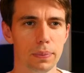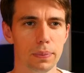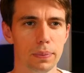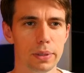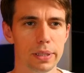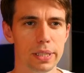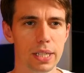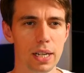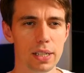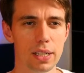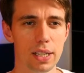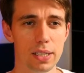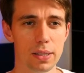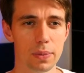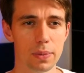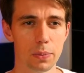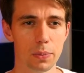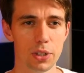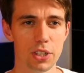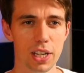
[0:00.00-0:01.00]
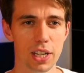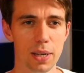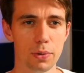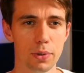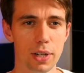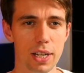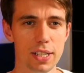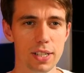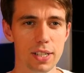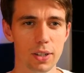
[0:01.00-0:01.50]
Sarcasm, which I'm
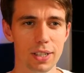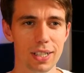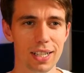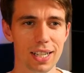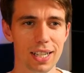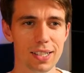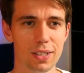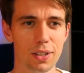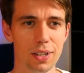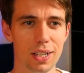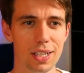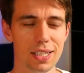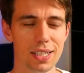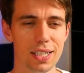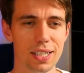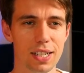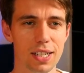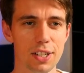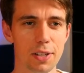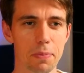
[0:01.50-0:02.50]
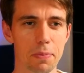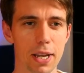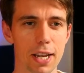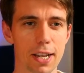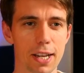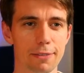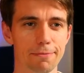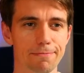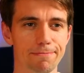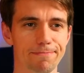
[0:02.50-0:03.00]
raised on, does not exist in
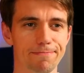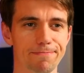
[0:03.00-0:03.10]
Japan.